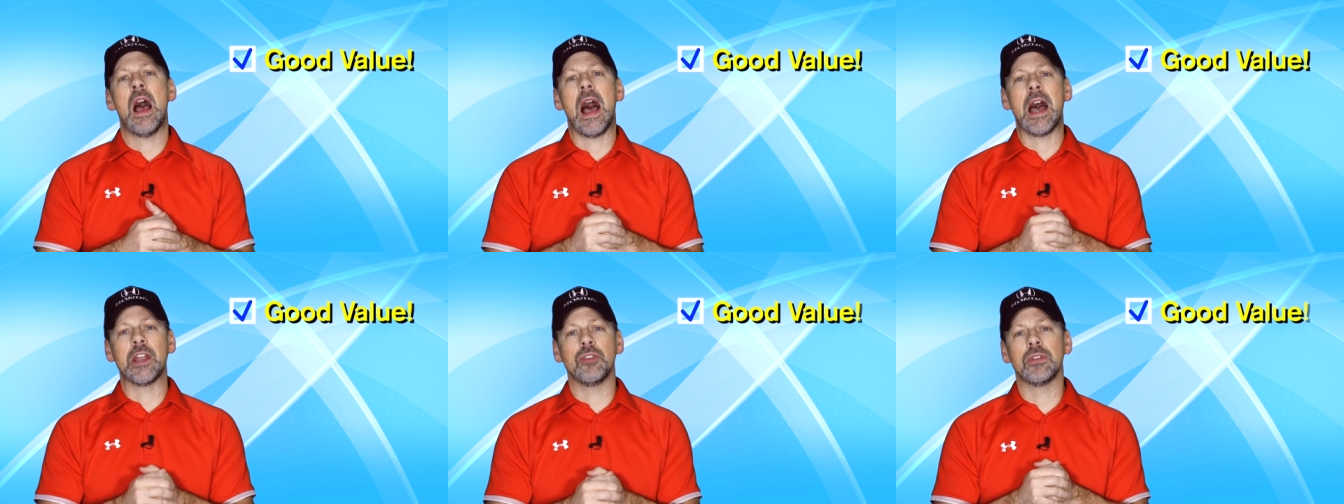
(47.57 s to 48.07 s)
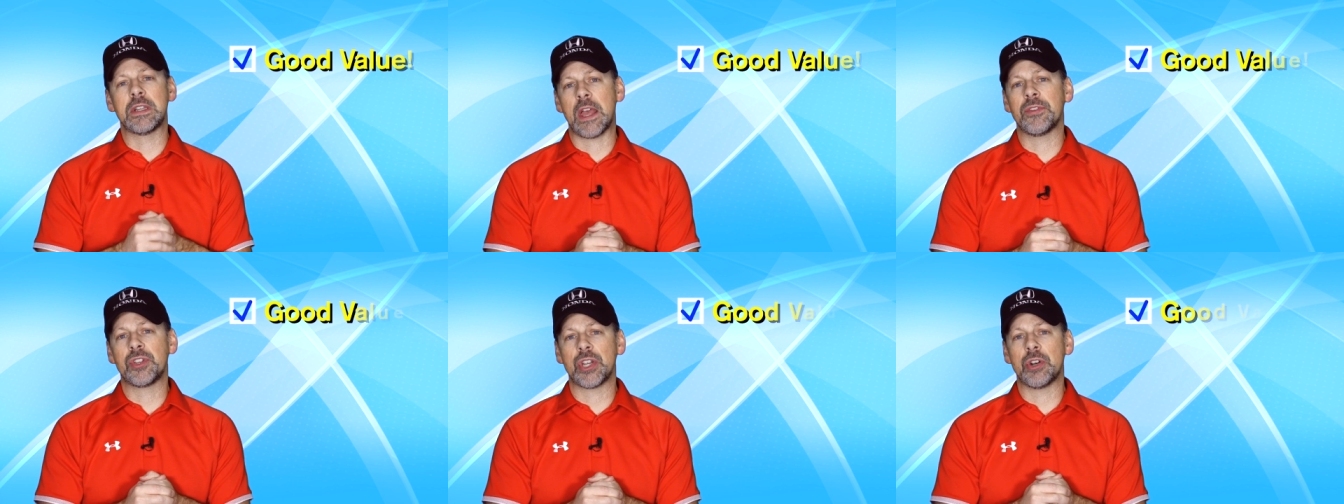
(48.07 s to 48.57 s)
on your
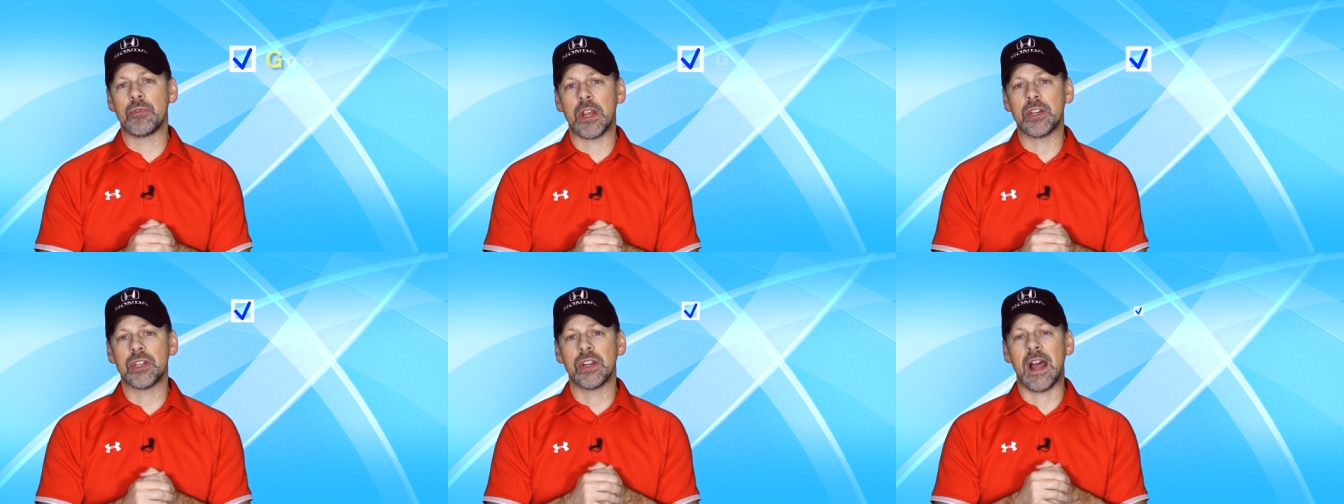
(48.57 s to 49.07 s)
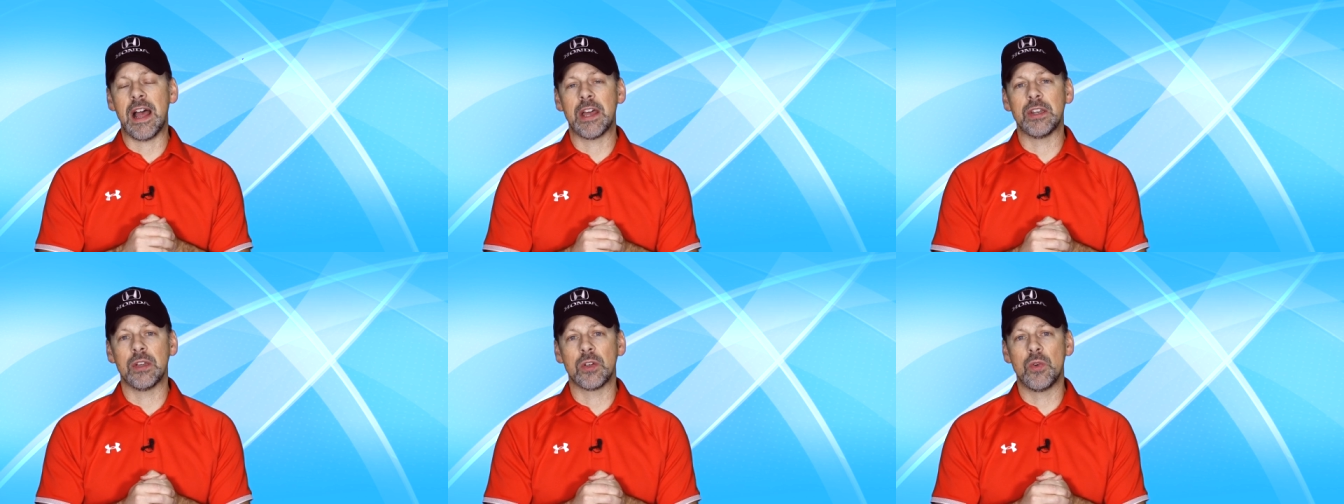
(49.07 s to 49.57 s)
10th generation
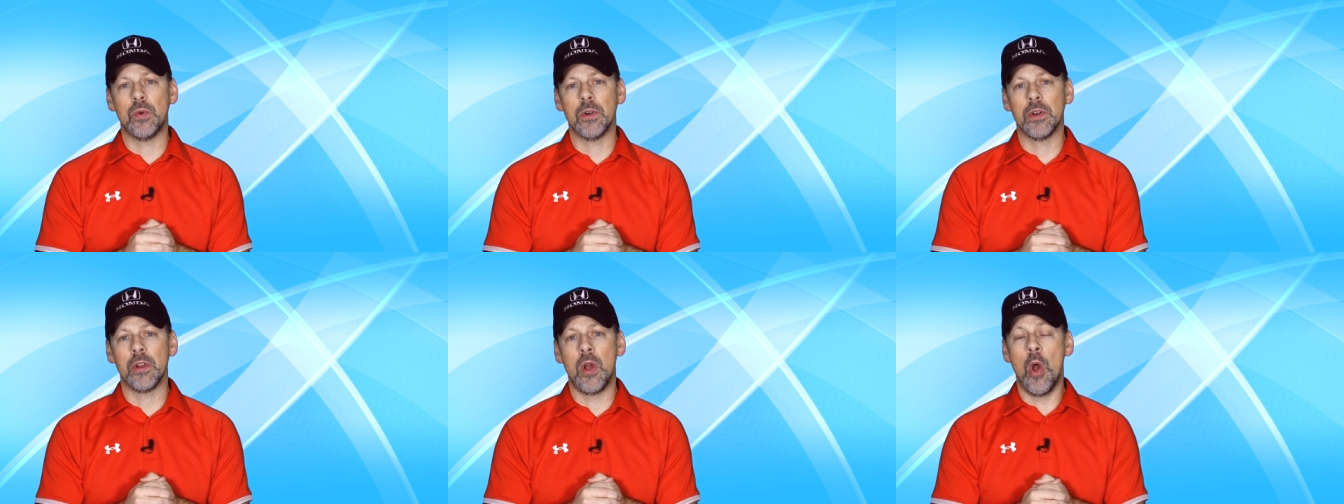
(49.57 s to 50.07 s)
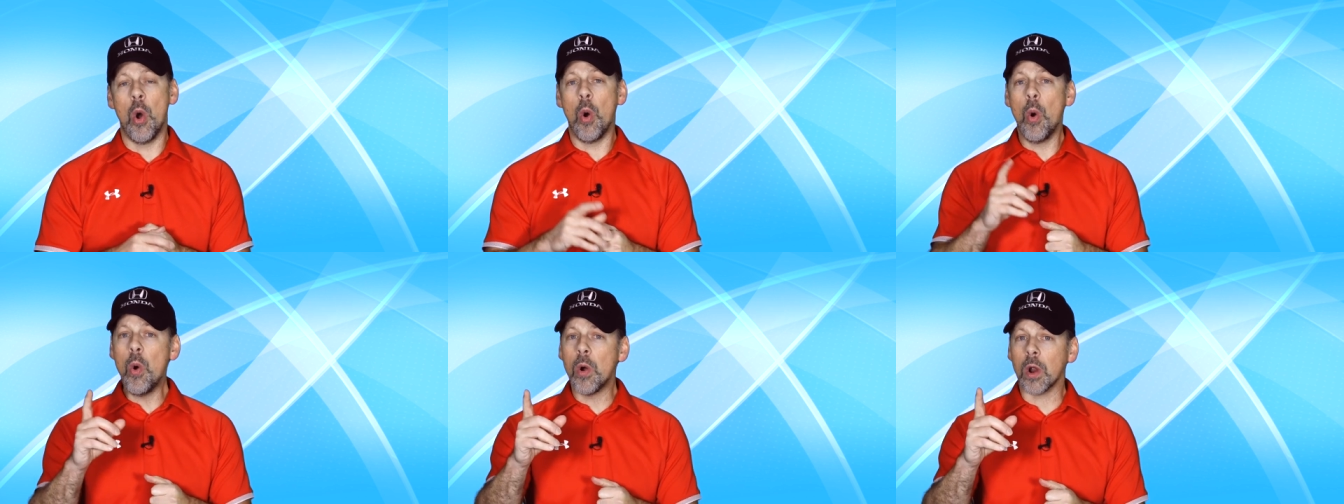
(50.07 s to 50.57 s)
Honda Accord.
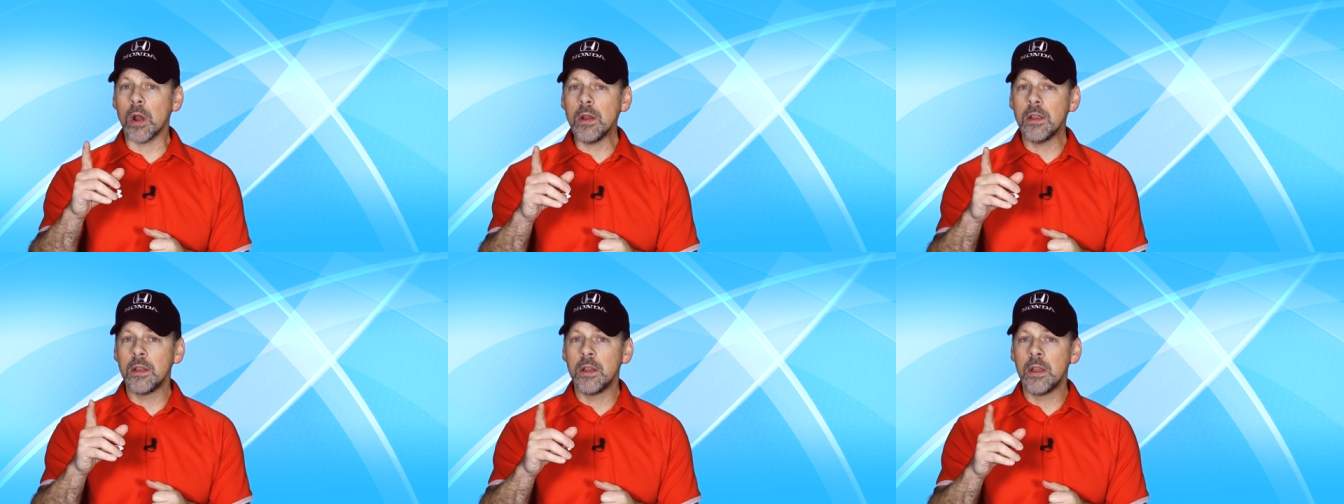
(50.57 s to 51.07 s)
Or